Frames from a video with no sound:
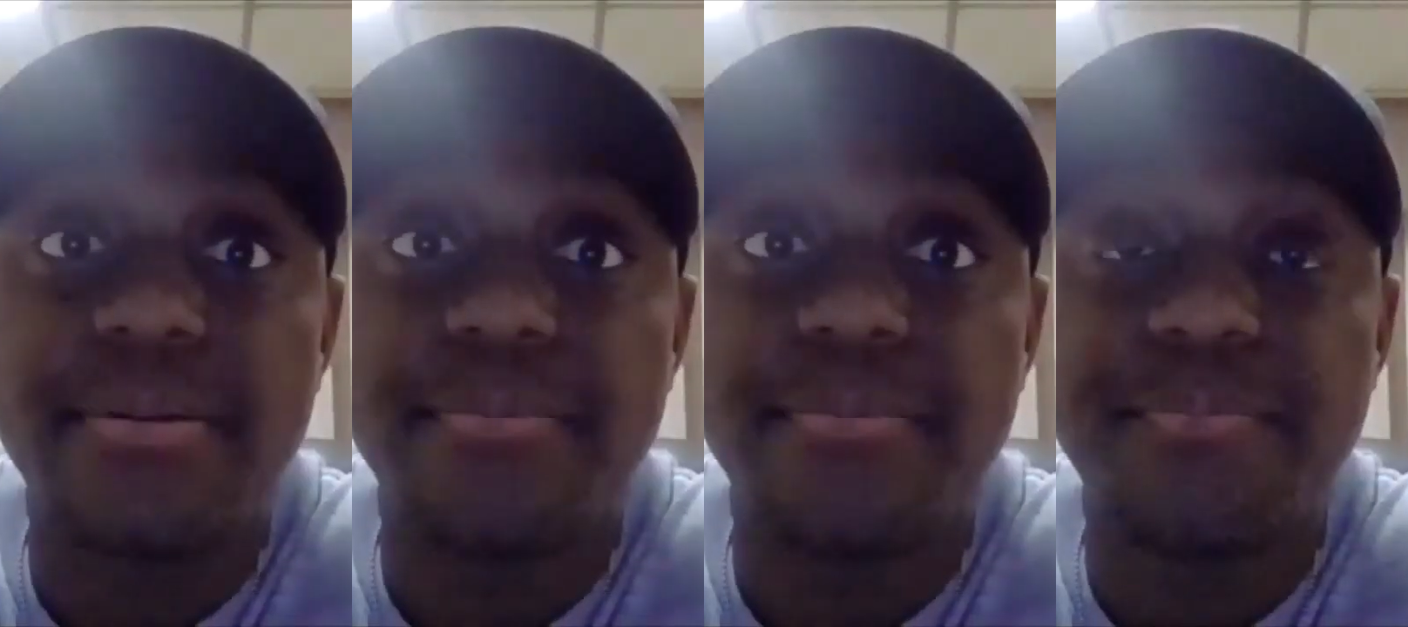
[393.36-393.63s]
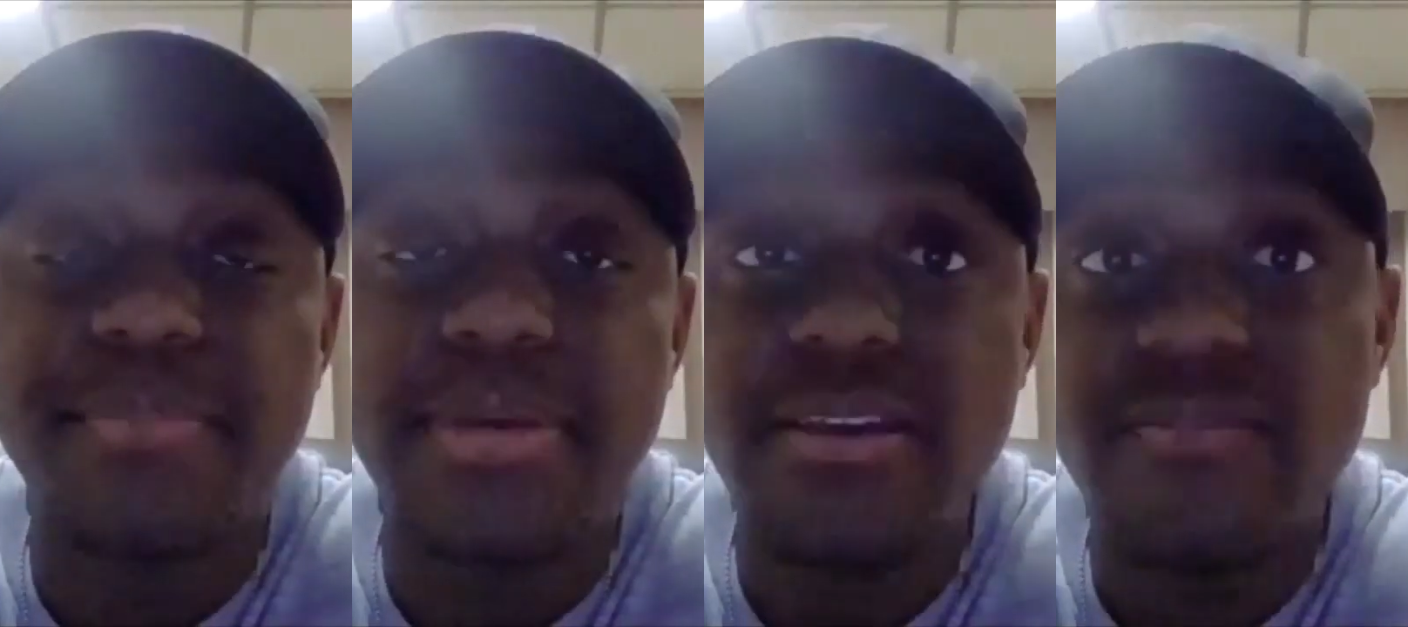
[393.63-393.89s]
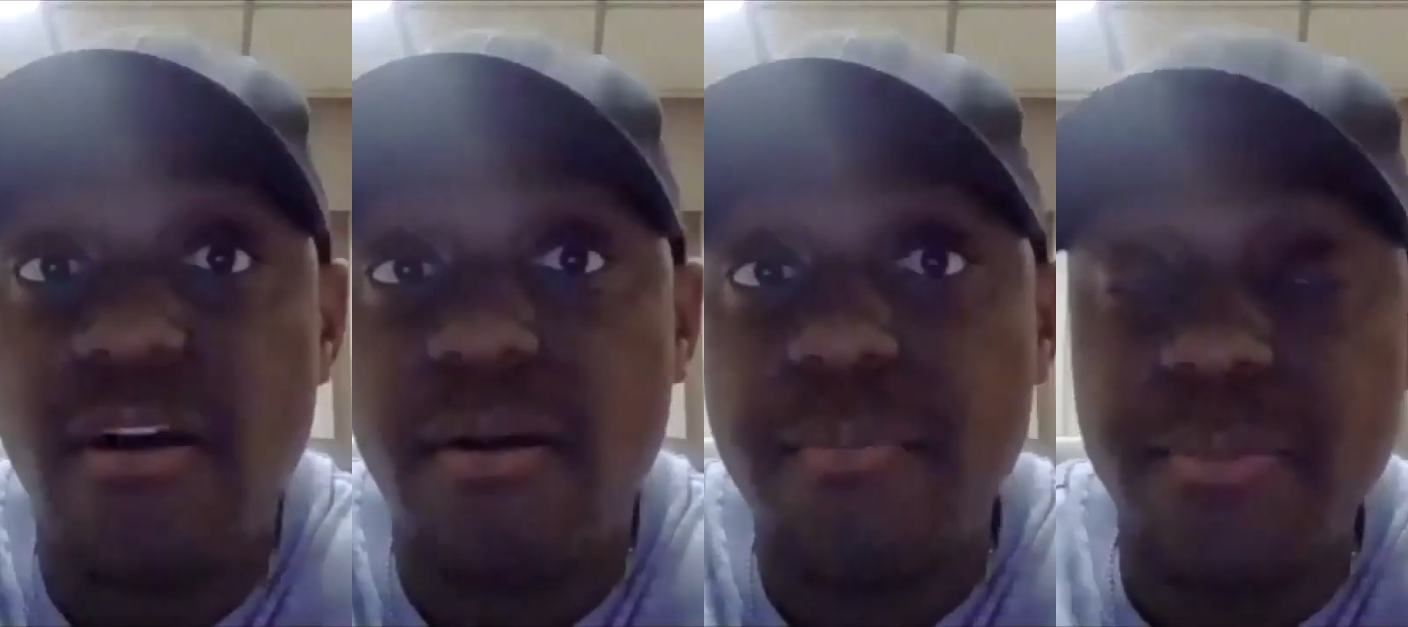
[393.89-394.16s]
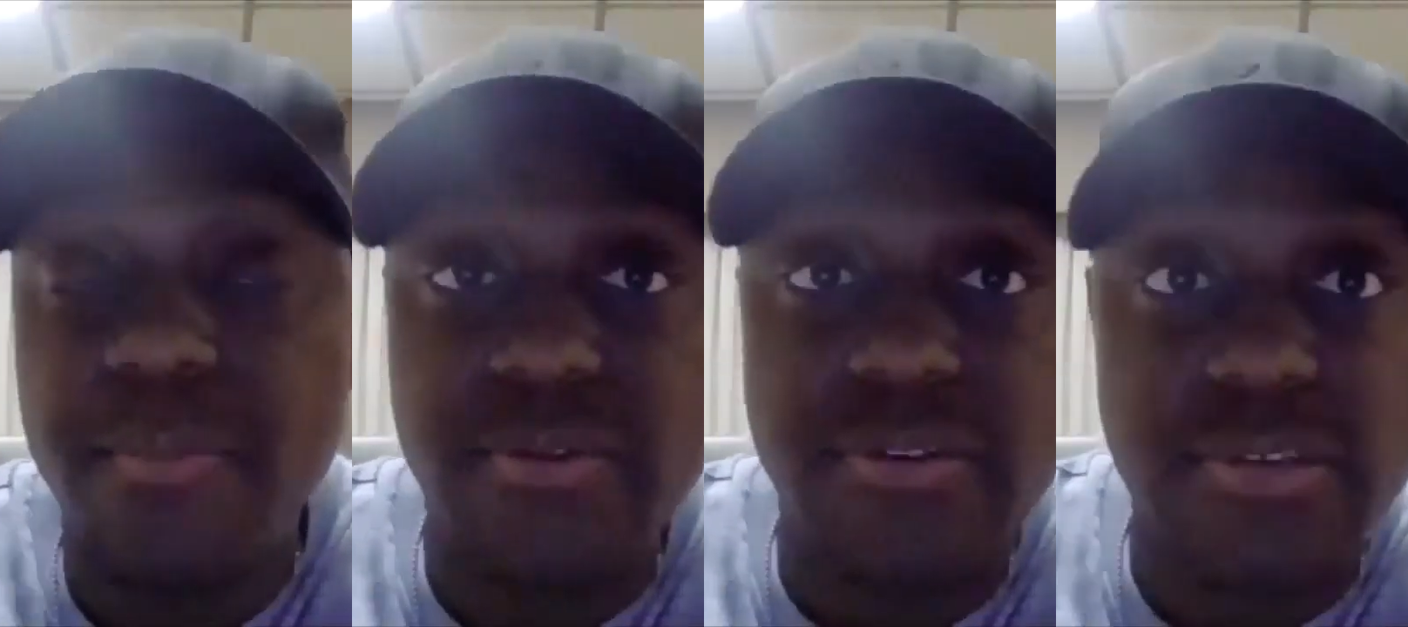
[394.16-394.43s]
many of our
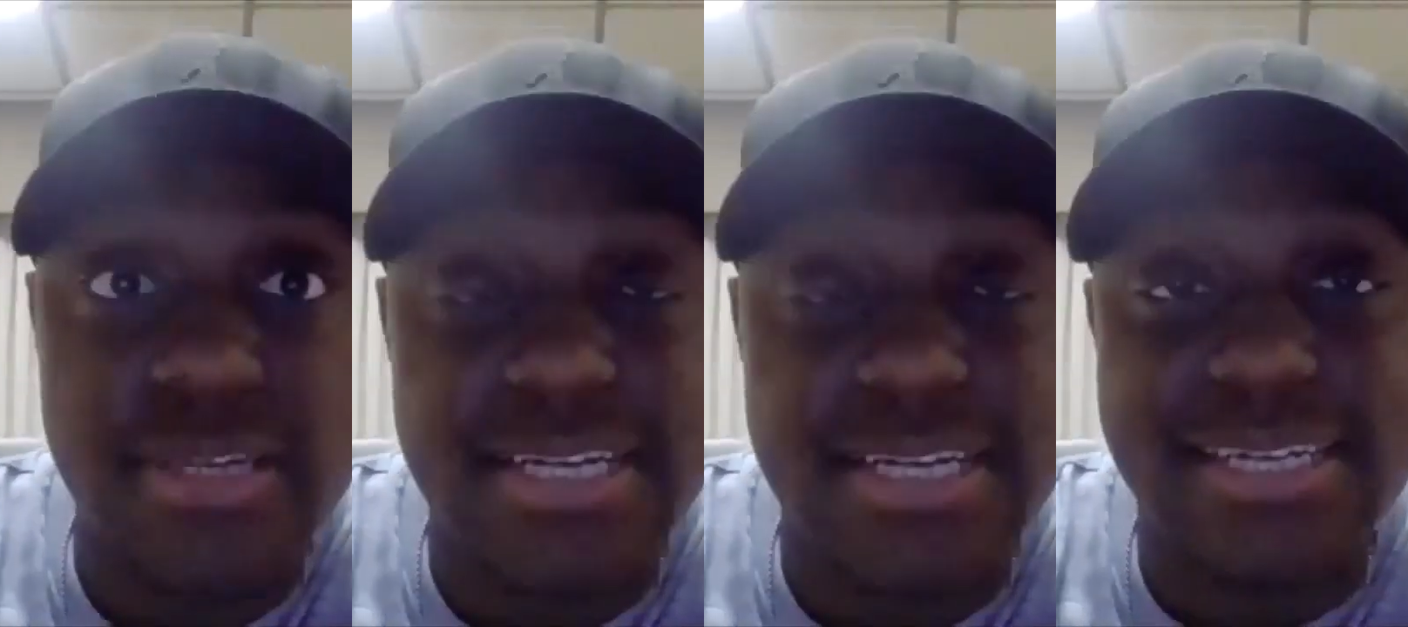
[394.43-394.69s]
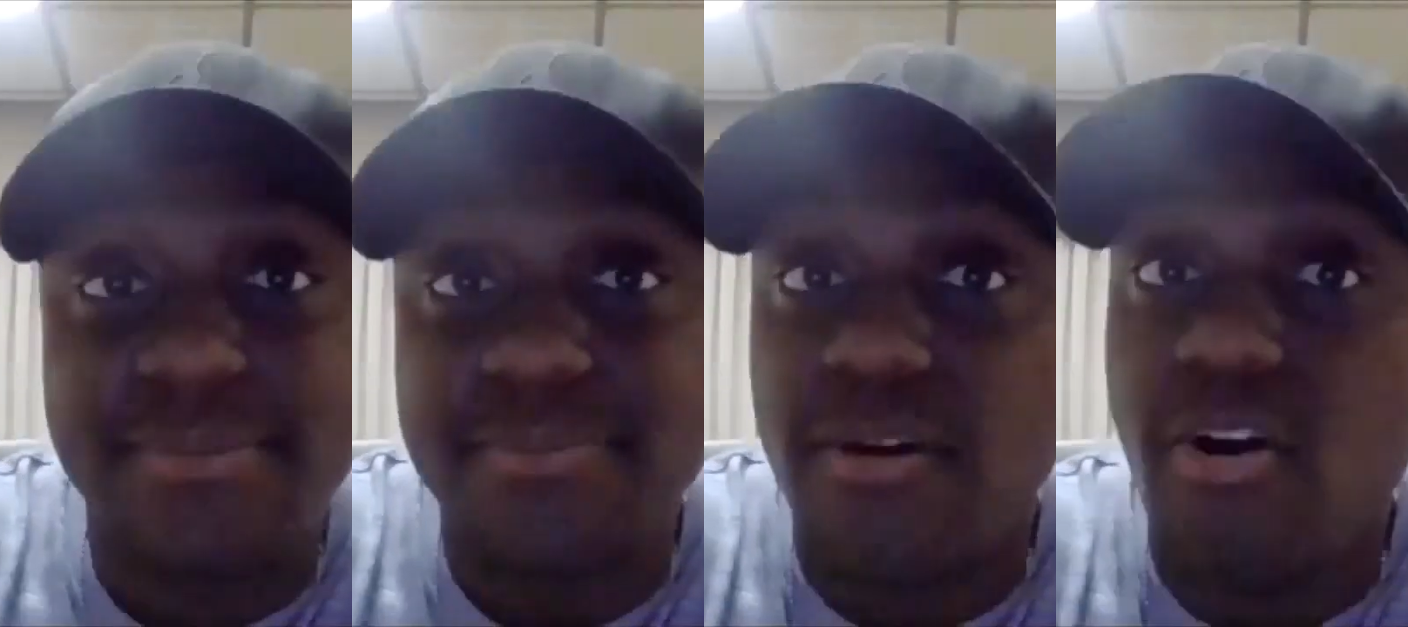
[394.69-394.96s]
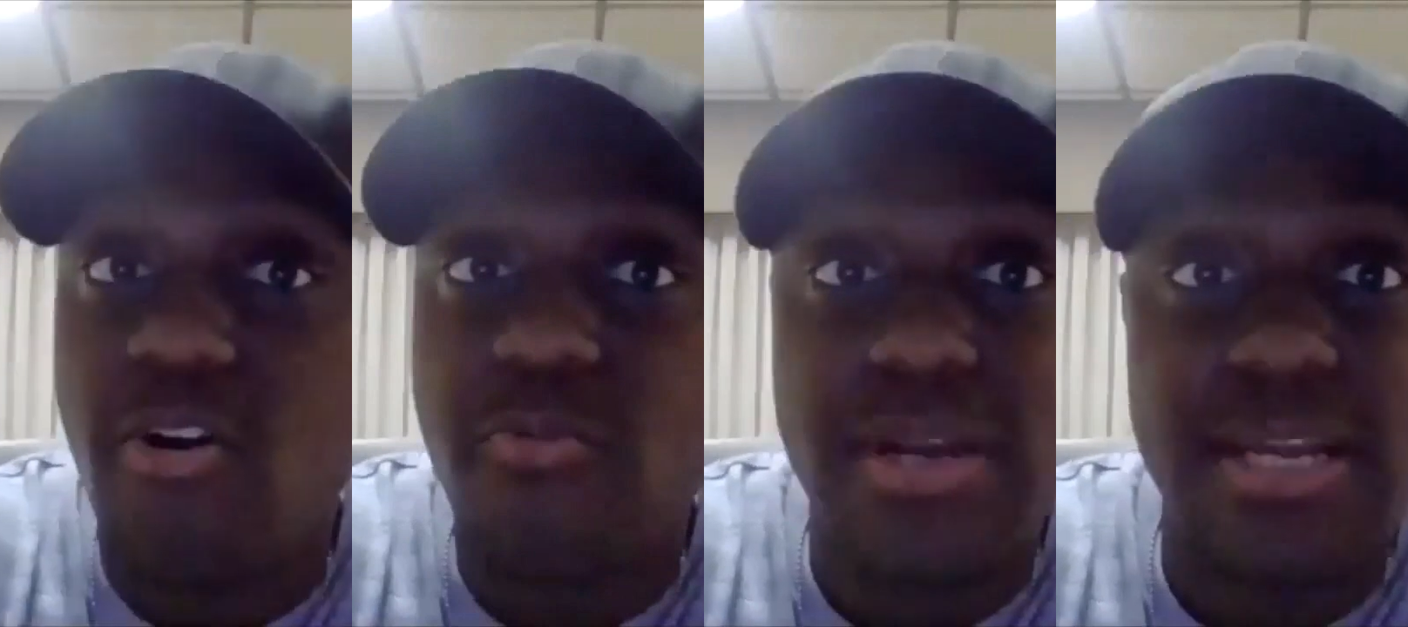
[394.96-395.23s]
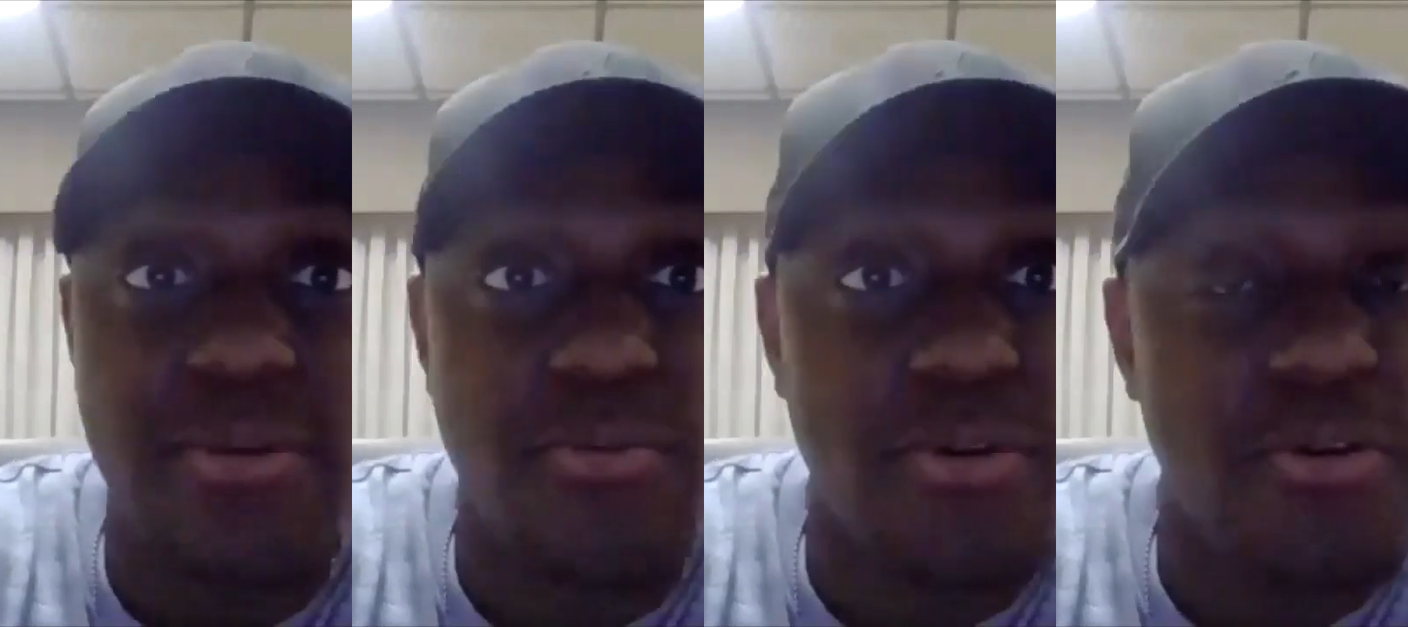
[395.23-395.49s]
members
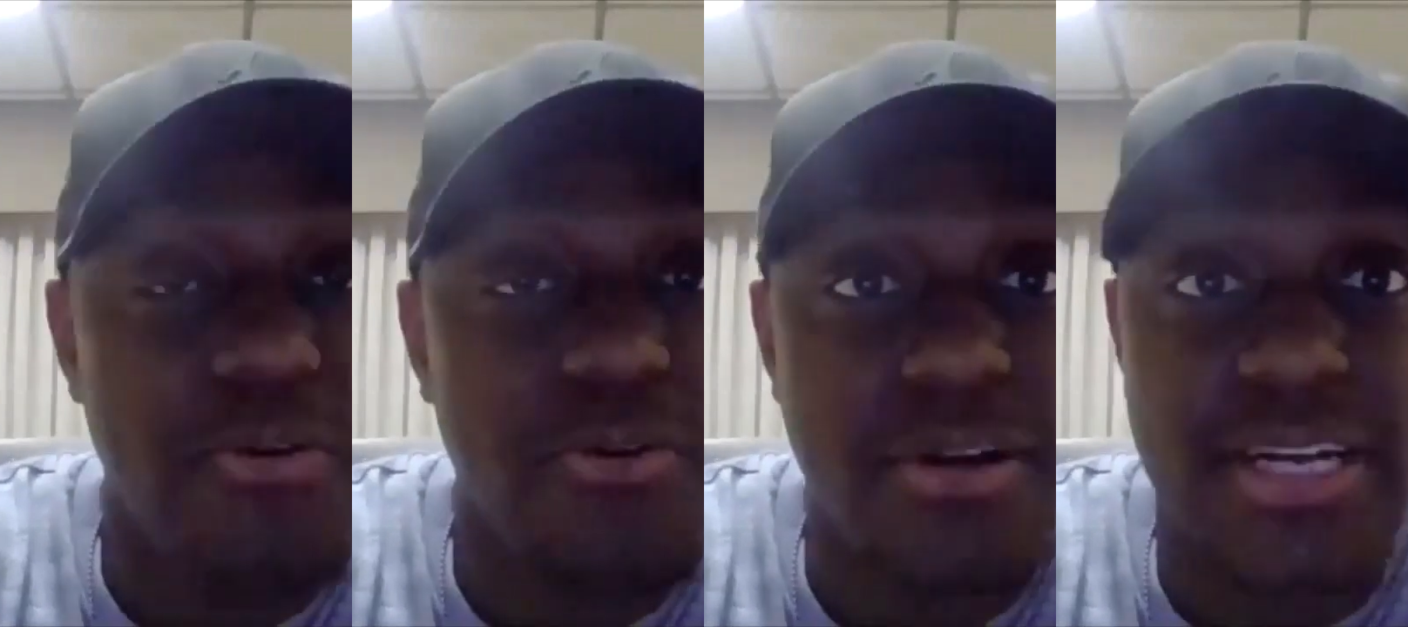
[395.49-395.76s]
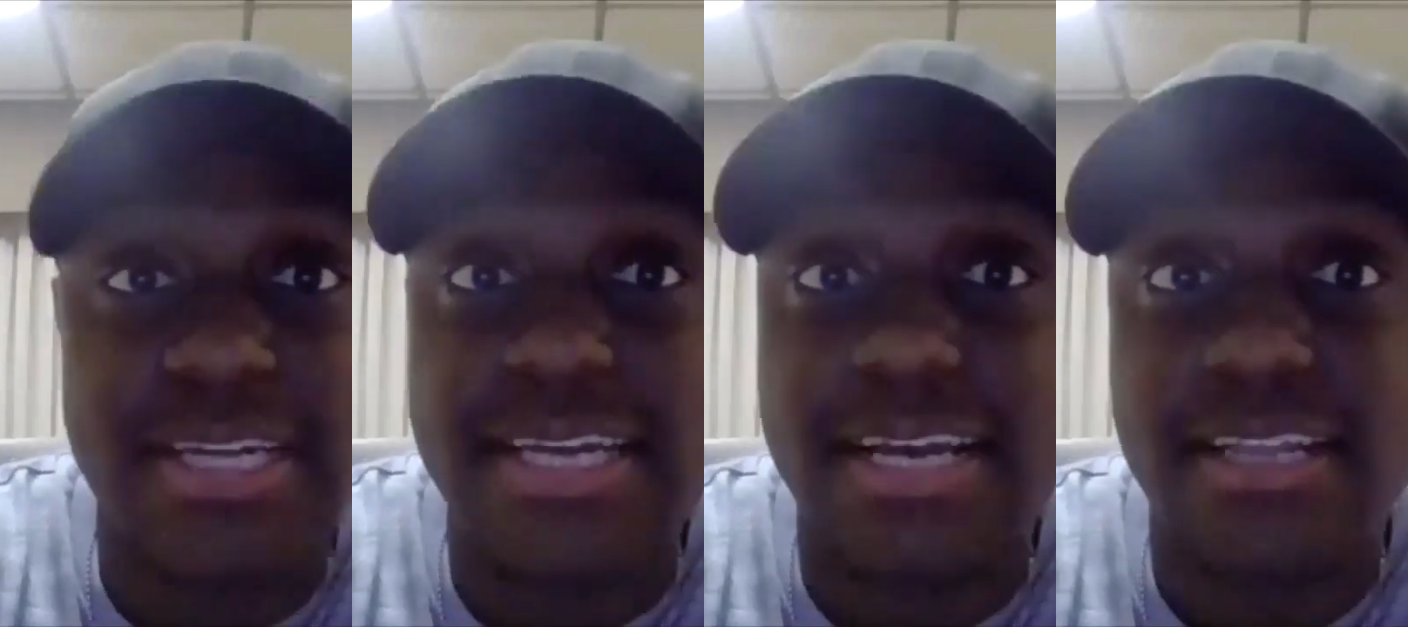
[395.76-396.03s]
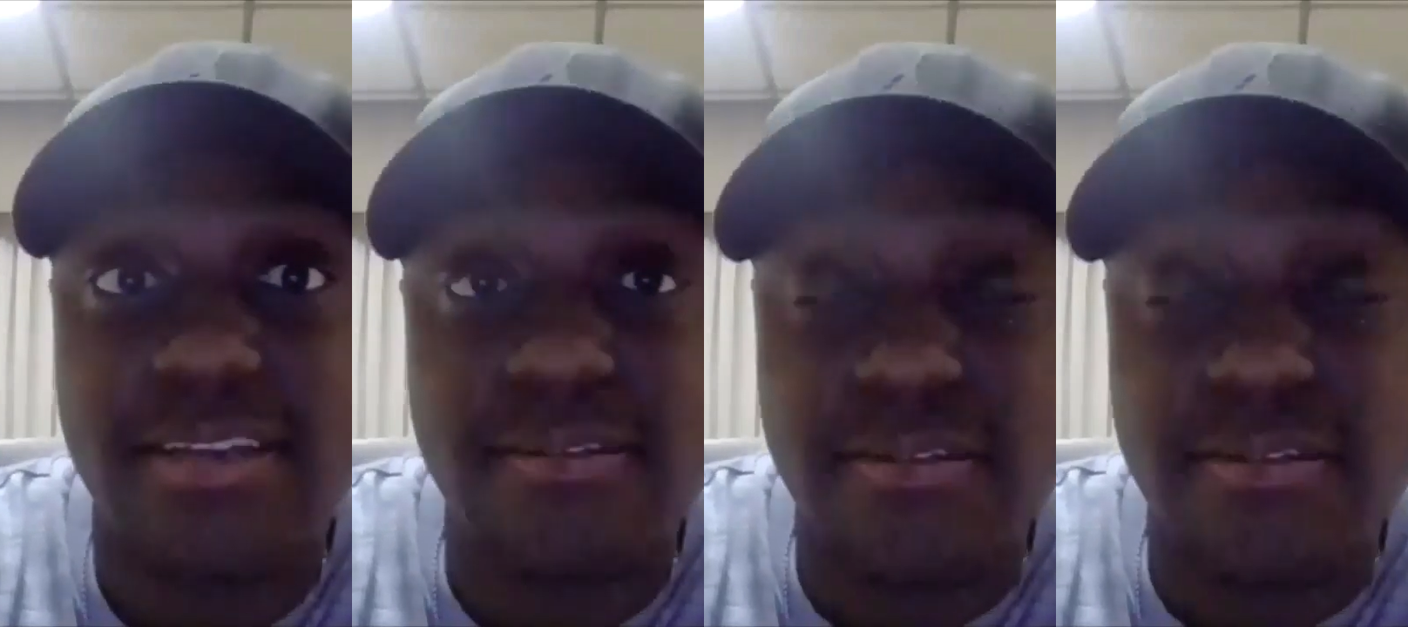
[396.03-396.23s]
already were all connected